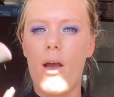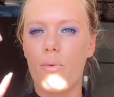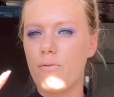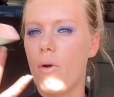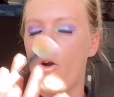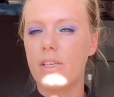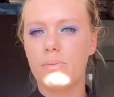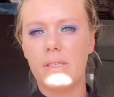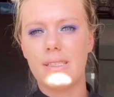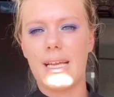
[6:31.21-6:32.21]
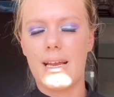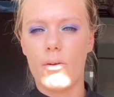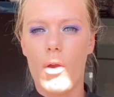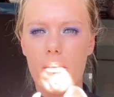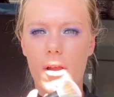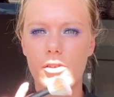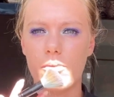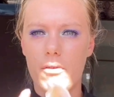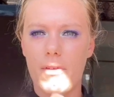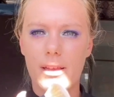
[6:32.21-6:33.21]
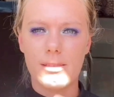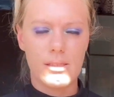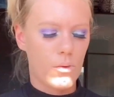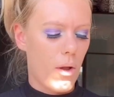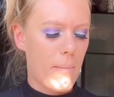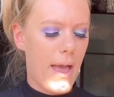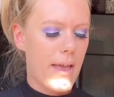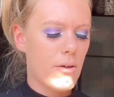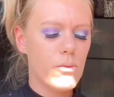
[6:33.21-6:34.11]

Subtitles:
With my eyes being stand out quite much, my face is quite pale.